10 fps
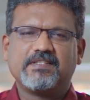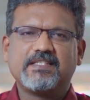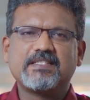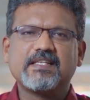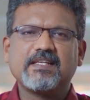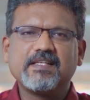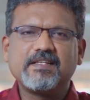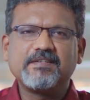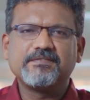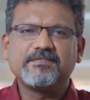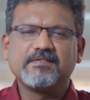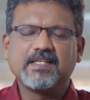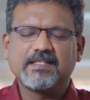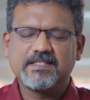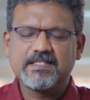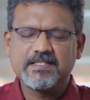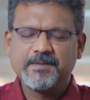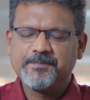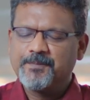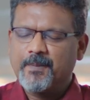It is a love that is
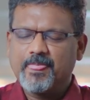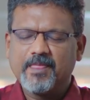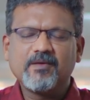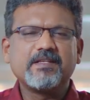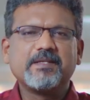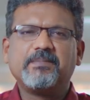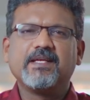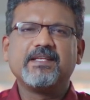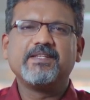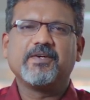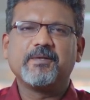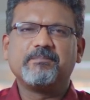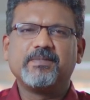not depend on